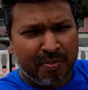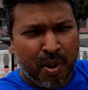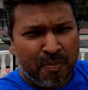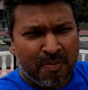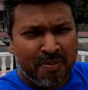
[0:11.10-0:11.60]

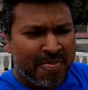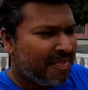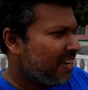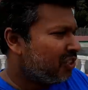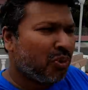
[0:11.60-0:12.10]
mom,
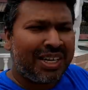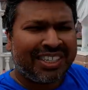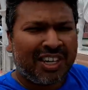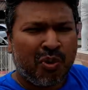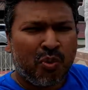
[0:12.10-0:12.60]
so I
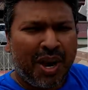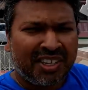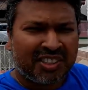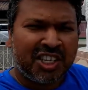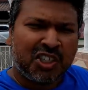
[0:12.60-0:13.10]
said why
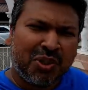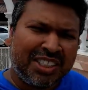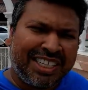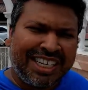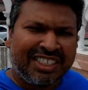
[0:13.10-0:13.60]
not. So
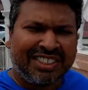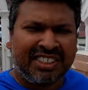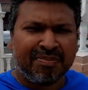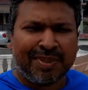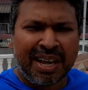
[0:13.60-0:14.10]
let's
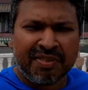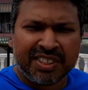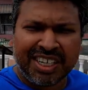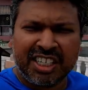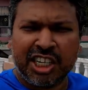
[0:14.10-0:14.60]
deep dive
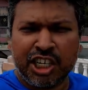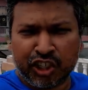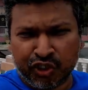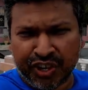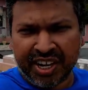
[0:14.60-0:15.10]
into a little
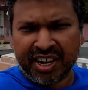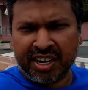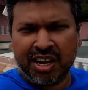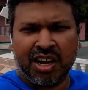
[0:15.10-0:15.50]
history here